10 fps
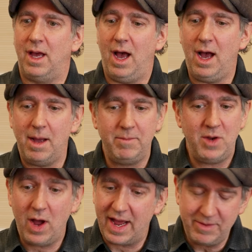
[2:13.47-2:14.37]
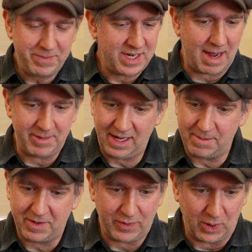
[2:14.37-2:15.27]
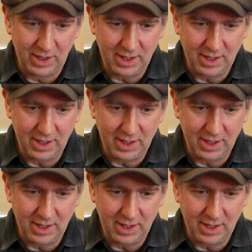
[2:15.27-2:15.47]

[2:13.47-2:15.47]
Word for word: Um, no, I haven't been nominated before.